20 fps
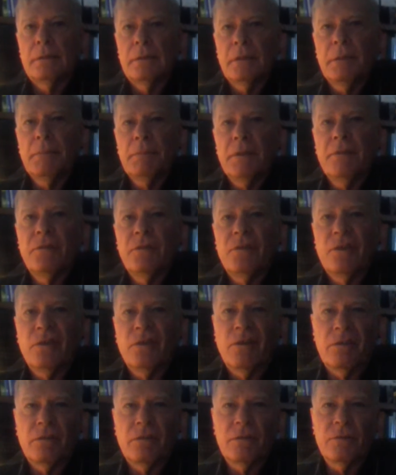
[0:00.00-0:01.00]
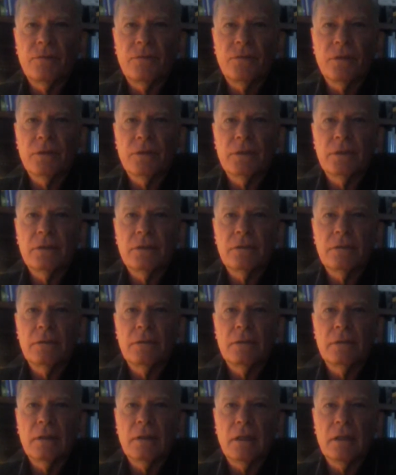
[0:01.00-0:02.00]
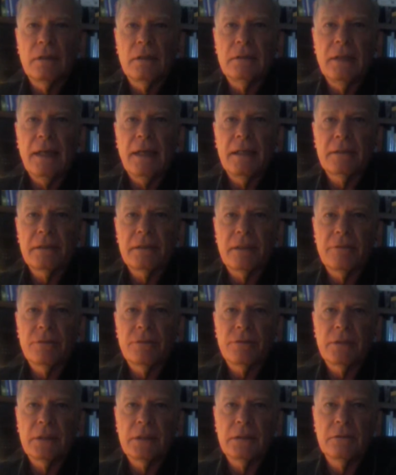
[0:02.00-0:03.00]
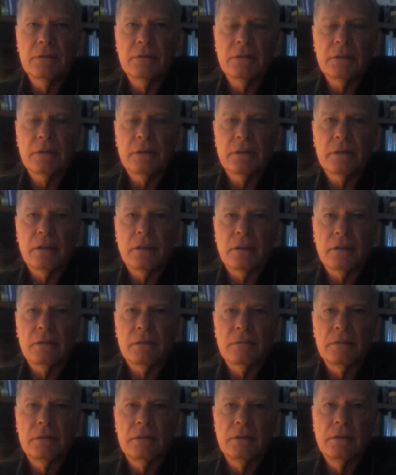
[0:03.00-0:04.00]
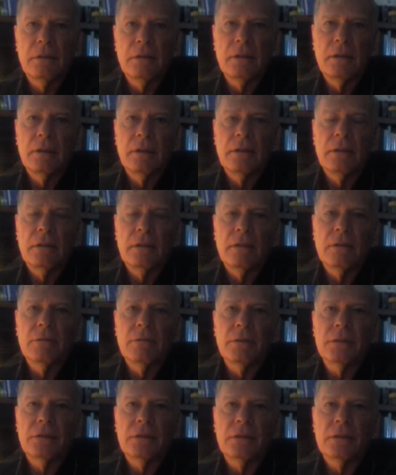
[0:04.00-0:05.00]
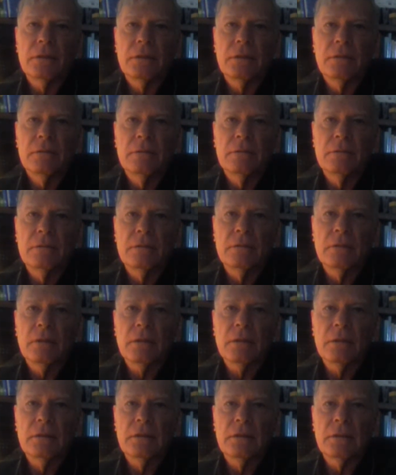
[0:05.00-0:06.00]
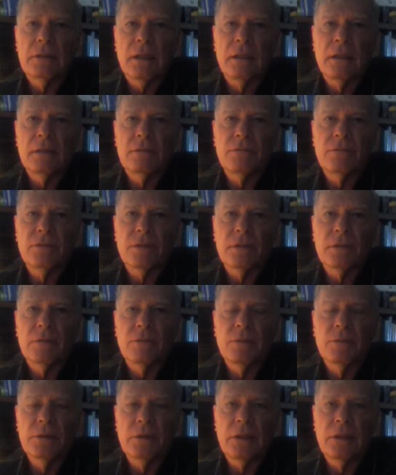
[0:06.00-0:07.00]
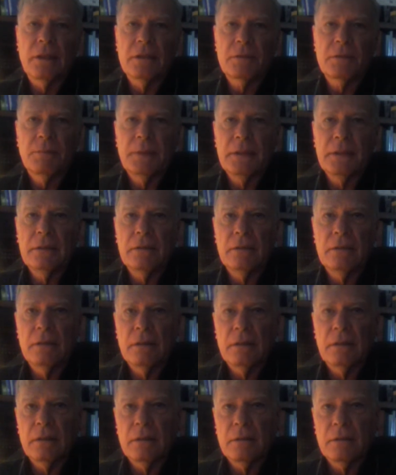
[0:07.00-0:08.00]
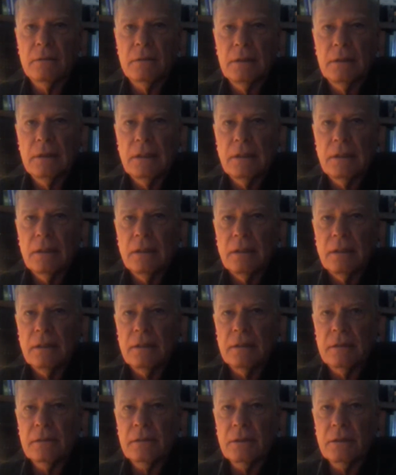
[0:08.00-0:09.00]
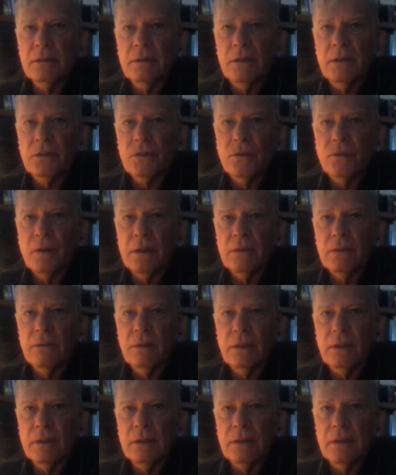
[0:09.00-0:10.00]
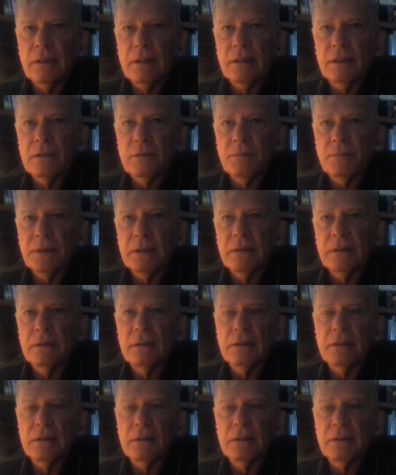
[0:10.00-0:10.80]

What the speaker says: CP4U F3 was originally designed for real high speed, and it still does quite well at high speed.